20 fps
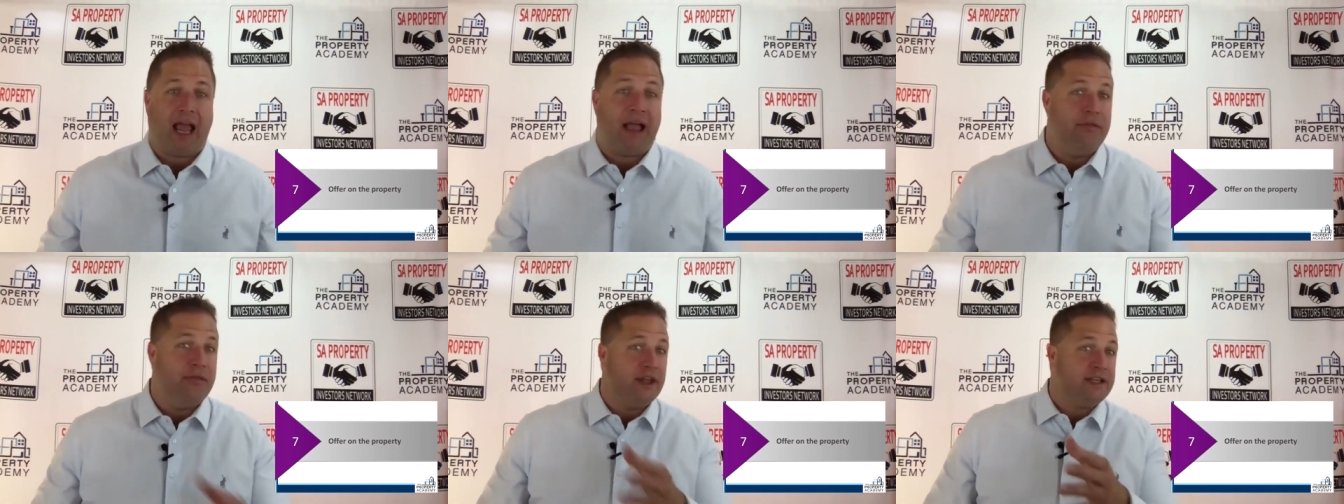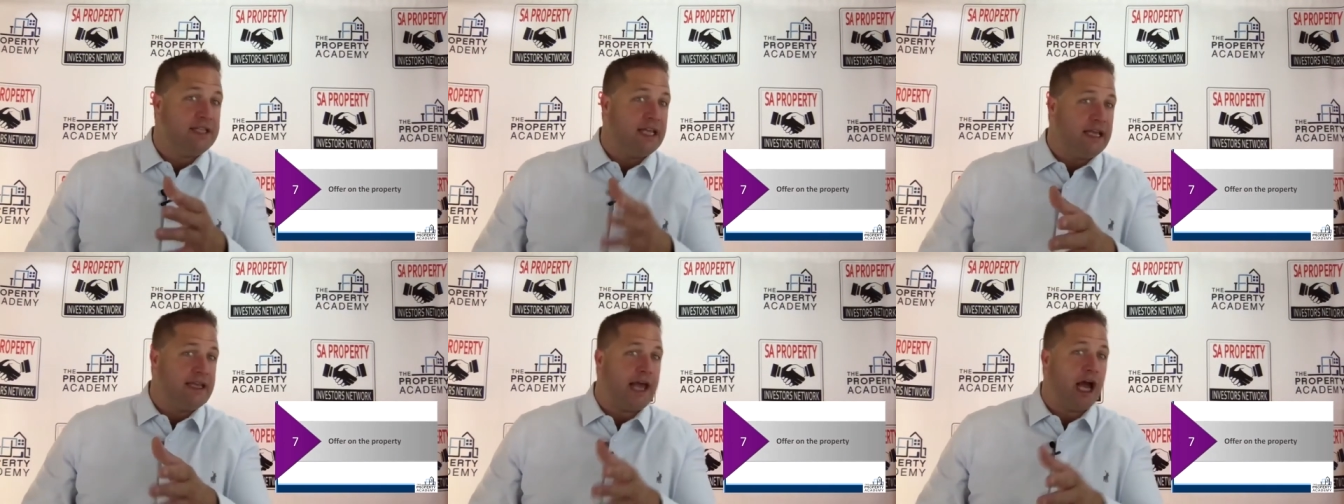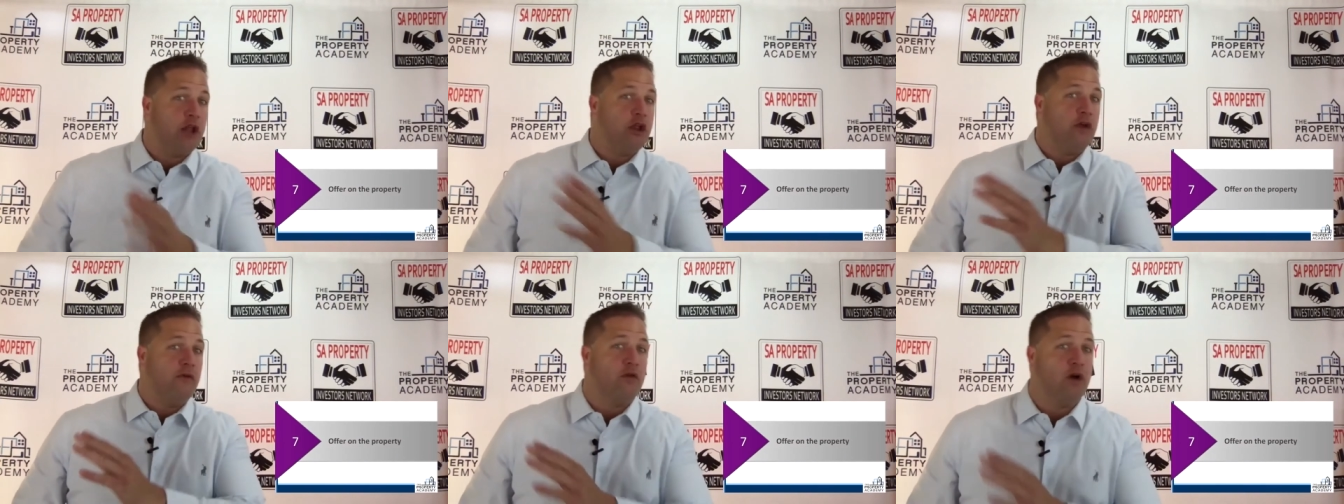And this
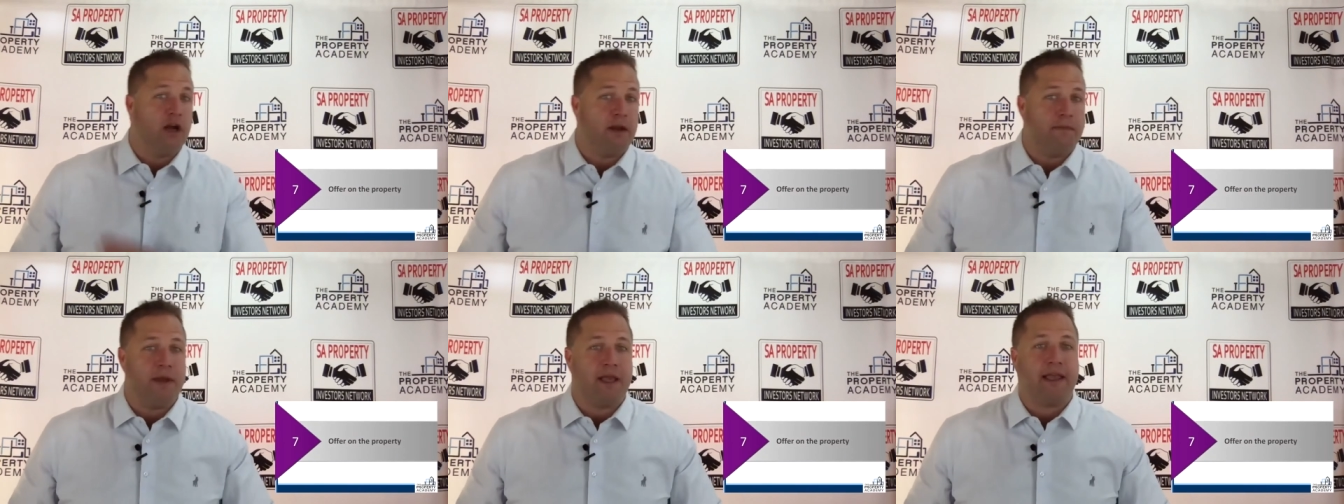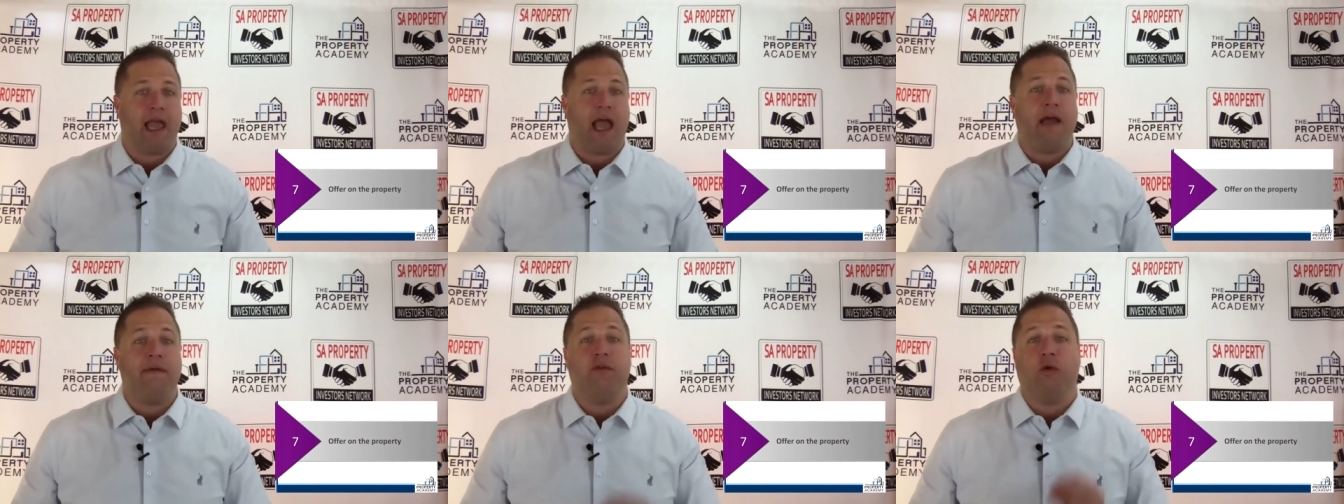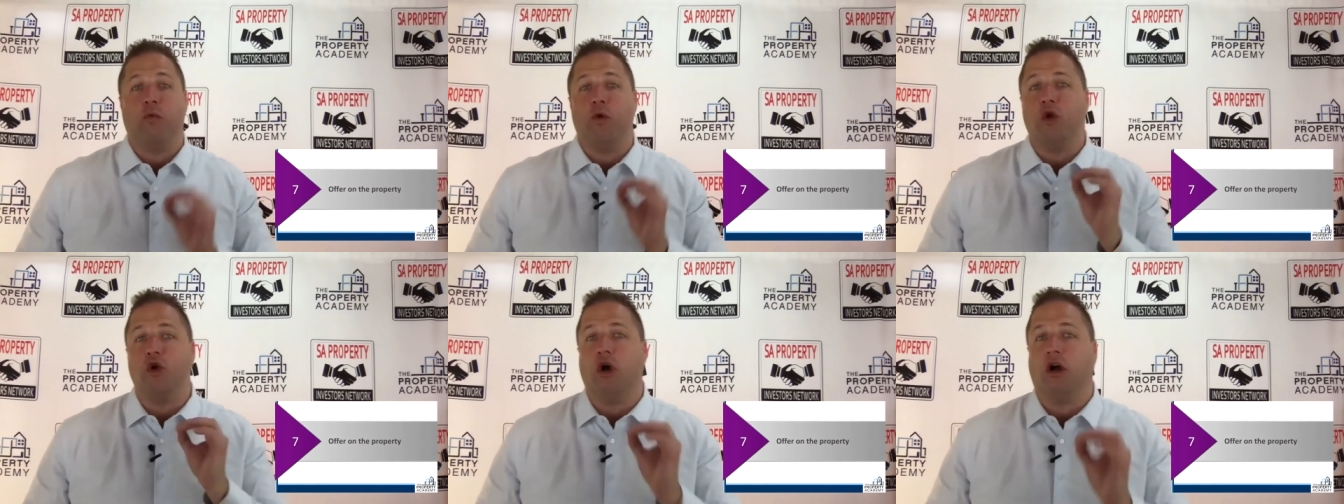again, you've got to be careful.
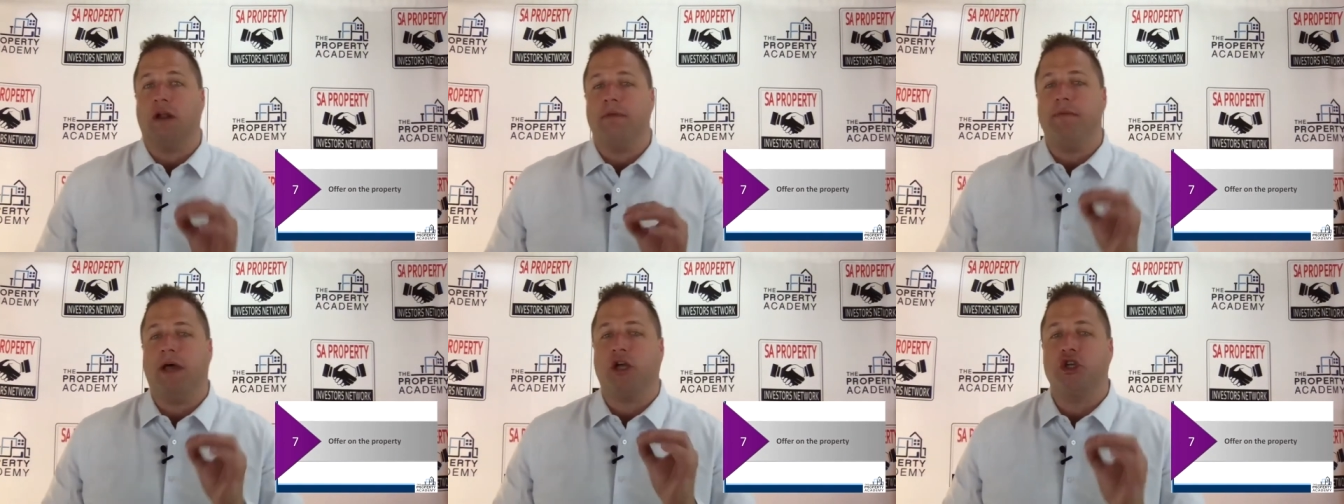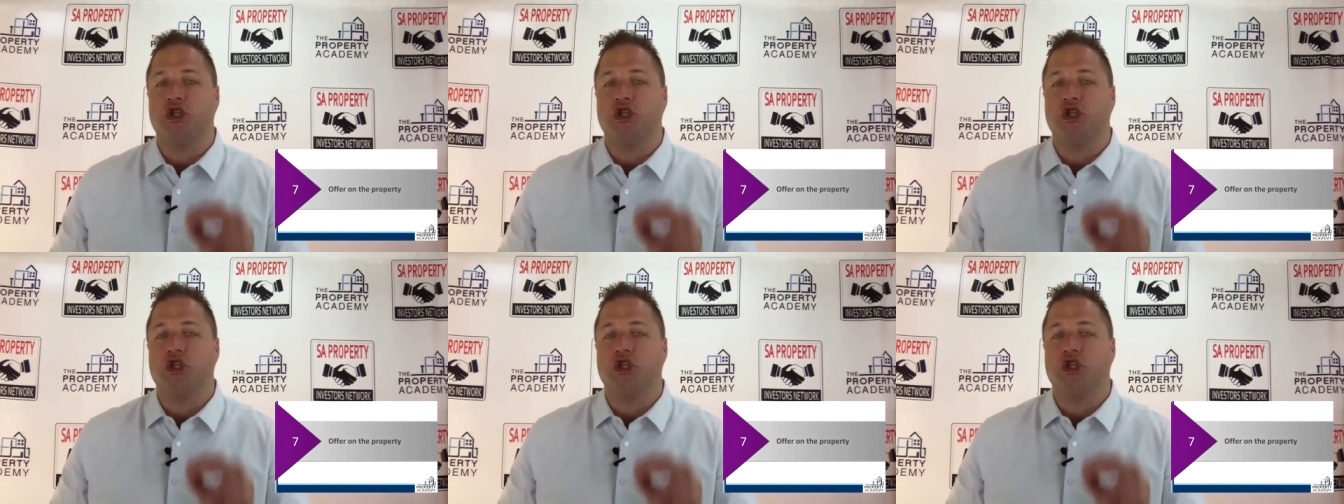We've got to make